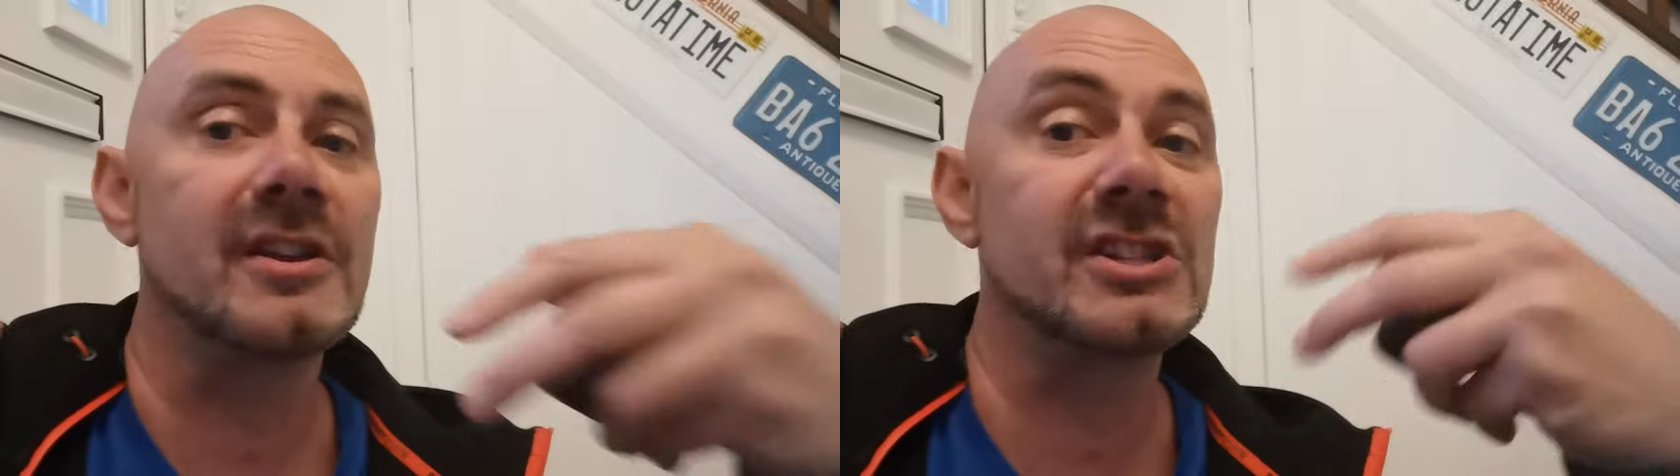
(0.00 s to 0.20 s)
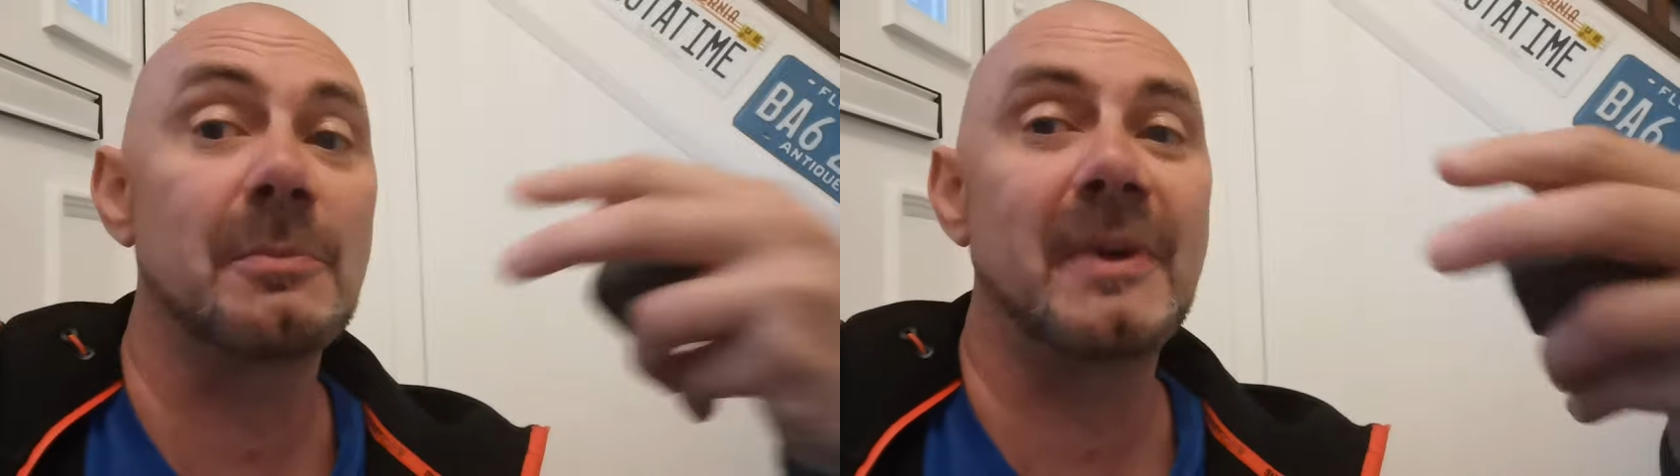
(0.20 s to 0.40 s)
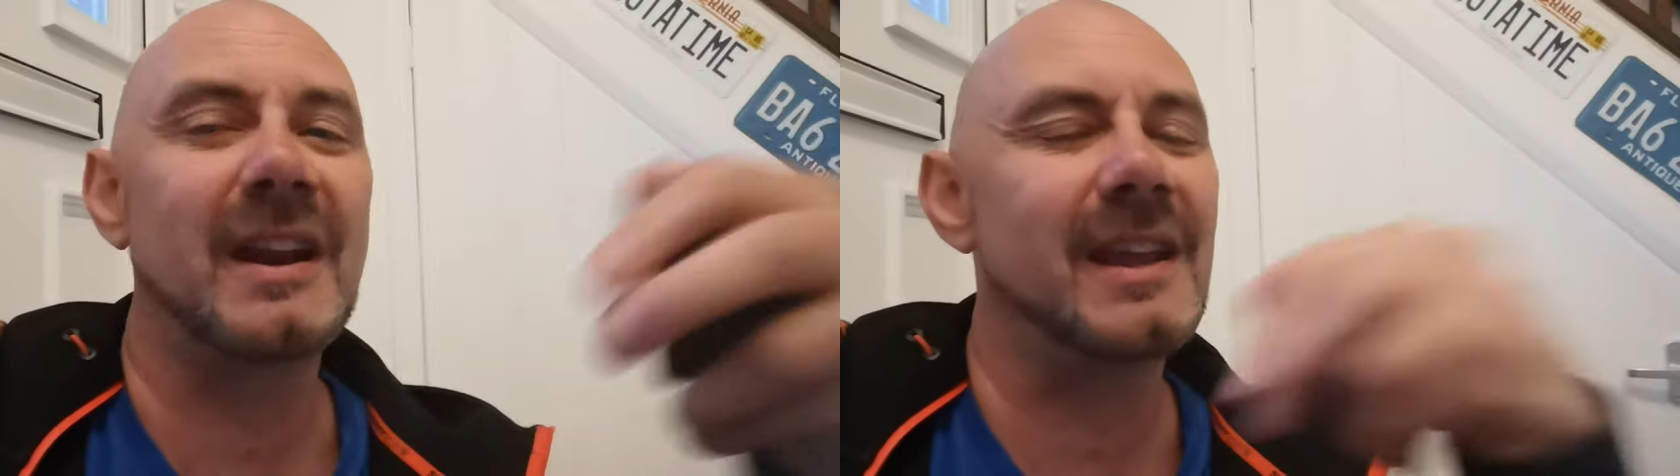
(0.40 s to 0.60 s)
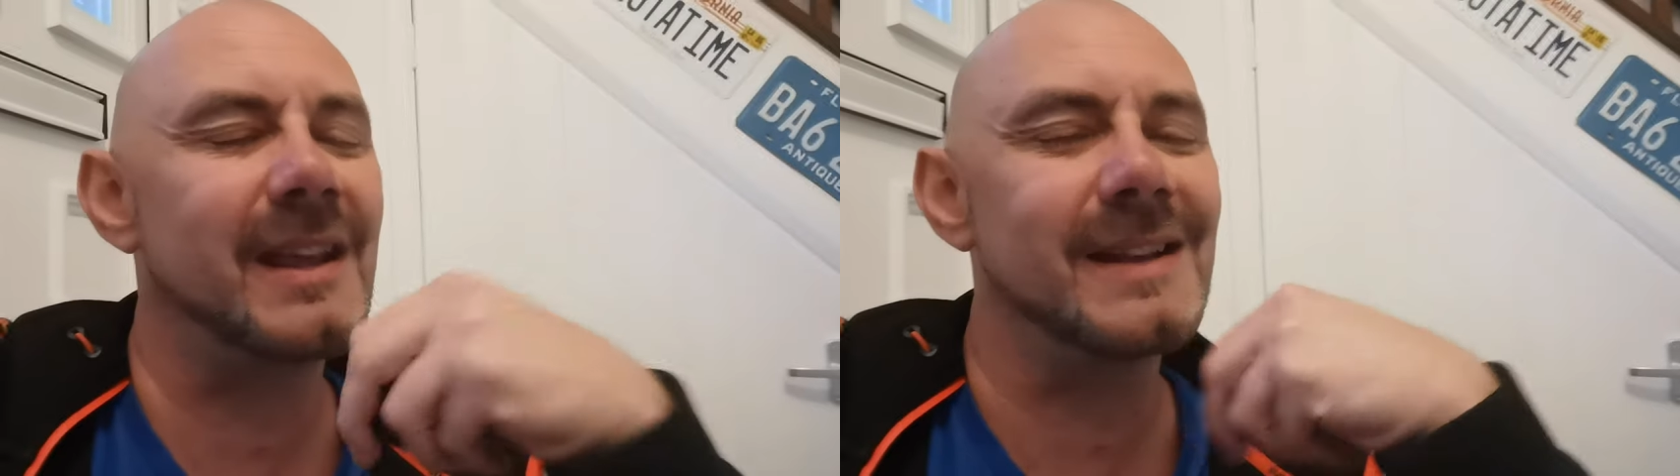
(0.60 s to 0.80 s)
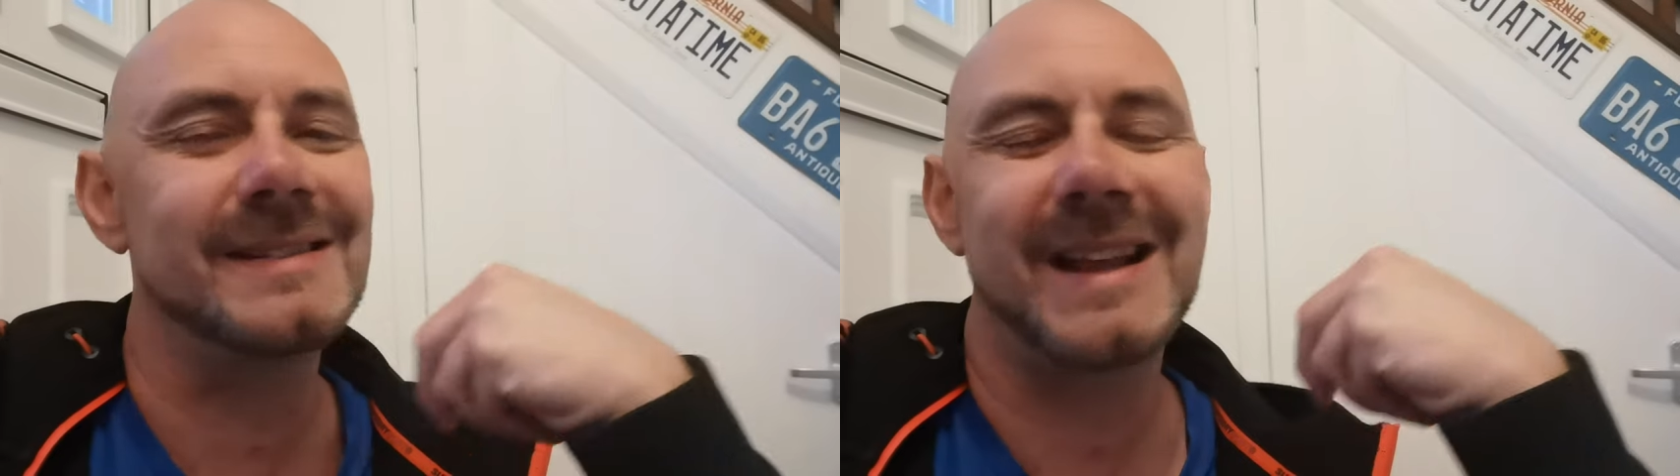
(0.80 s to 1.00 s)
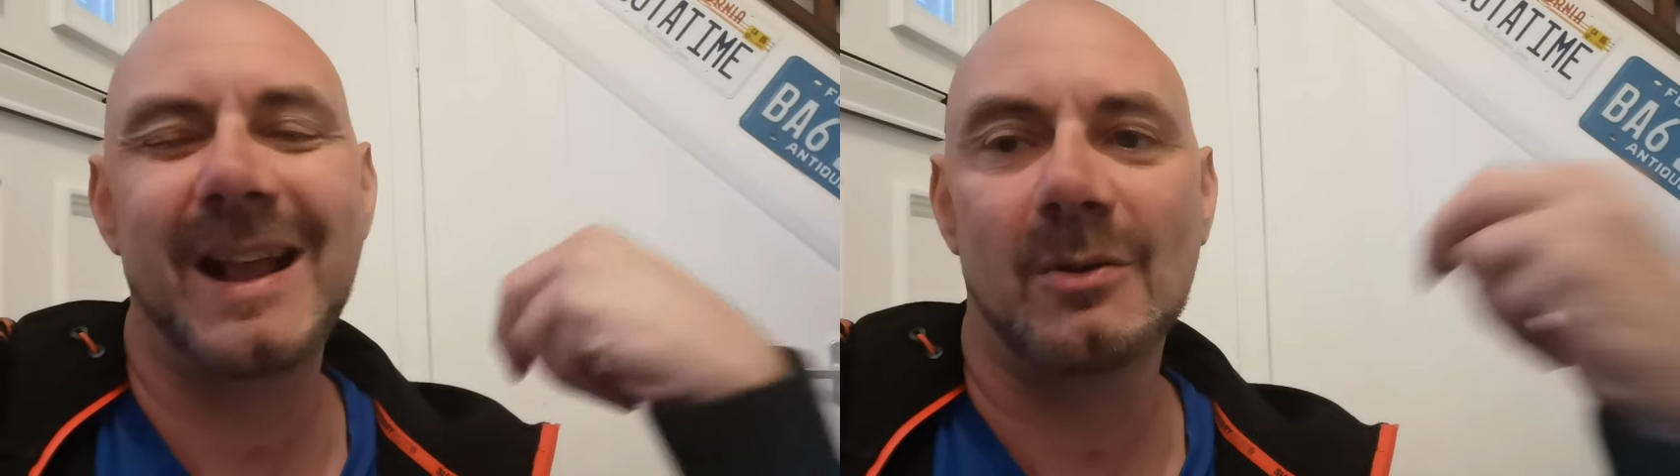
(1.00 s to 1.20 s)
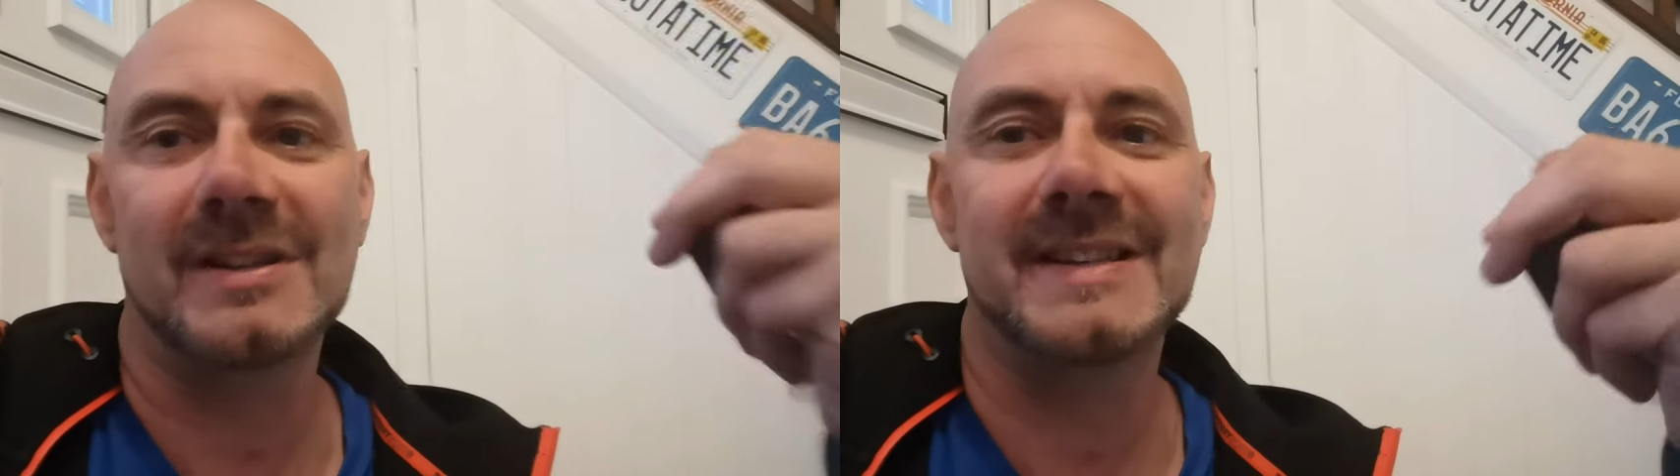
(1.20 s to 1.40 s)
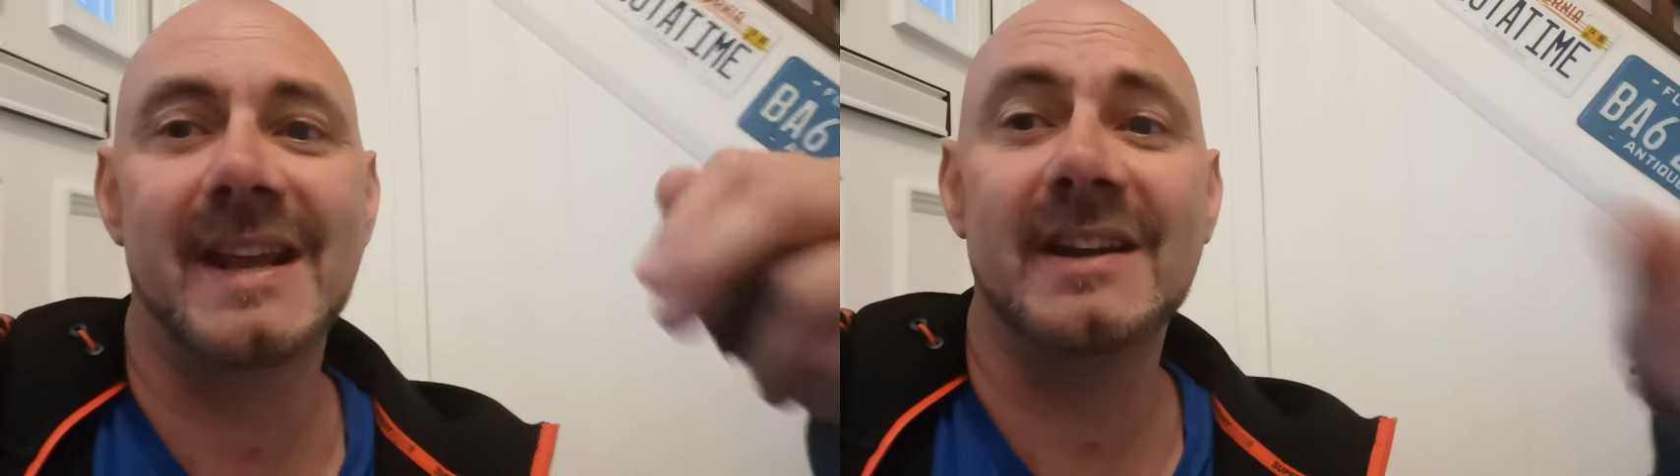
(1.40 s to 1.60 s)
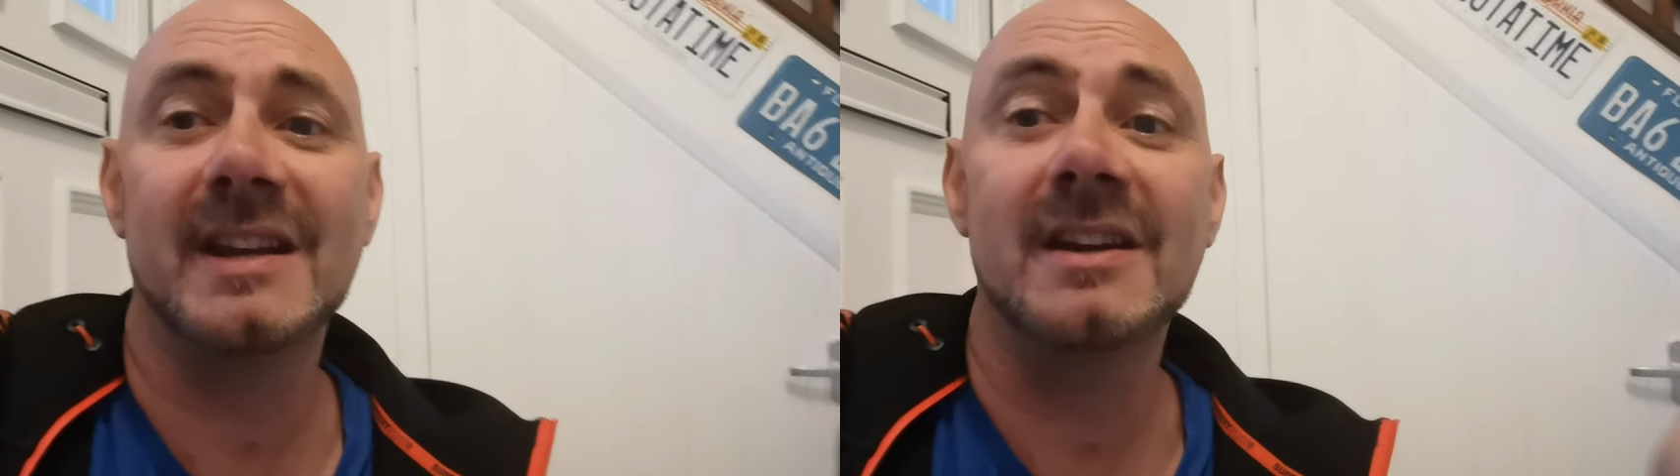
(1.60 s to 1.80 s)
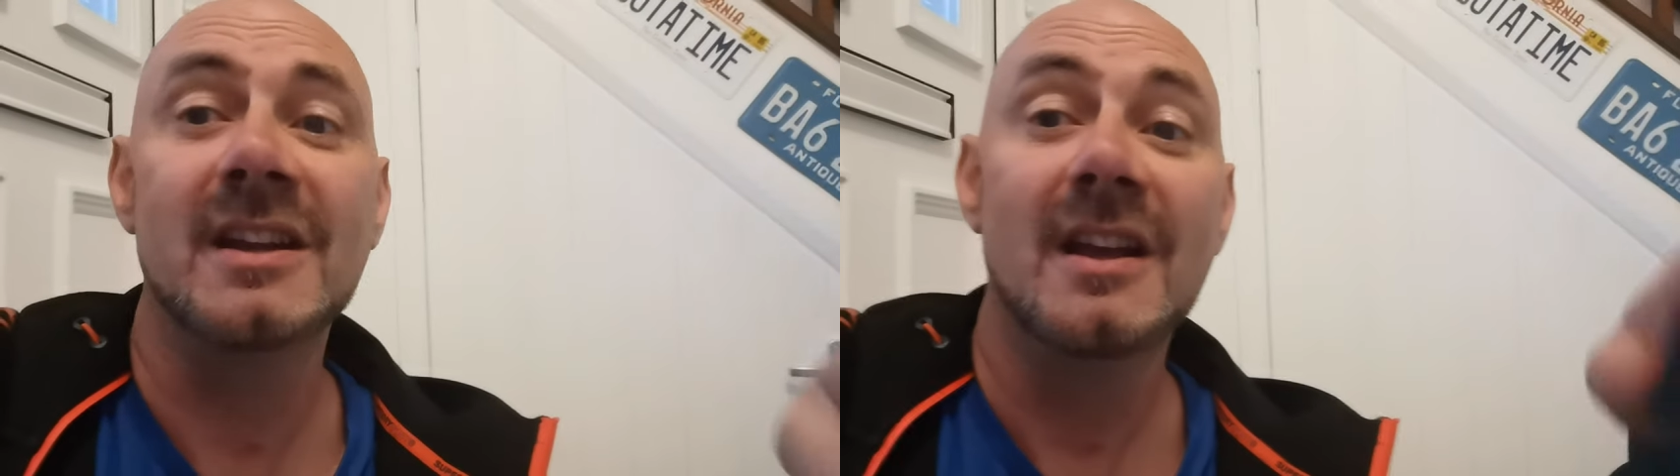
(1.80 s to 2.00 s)
the stability is
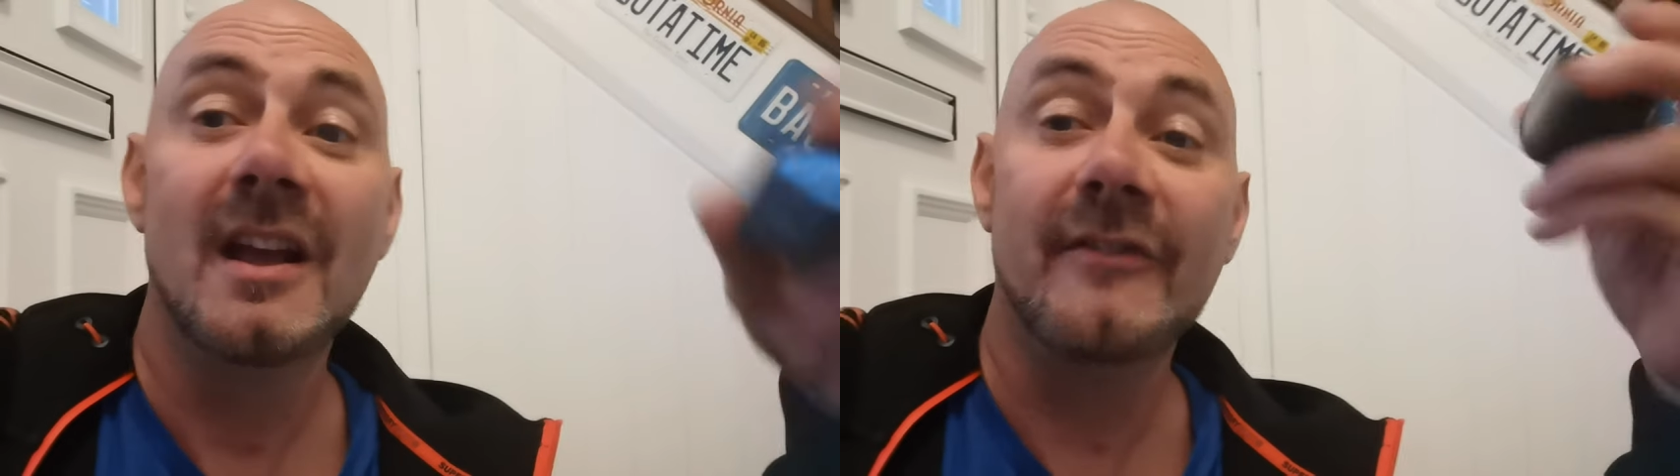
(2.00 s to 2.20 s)
outstanding.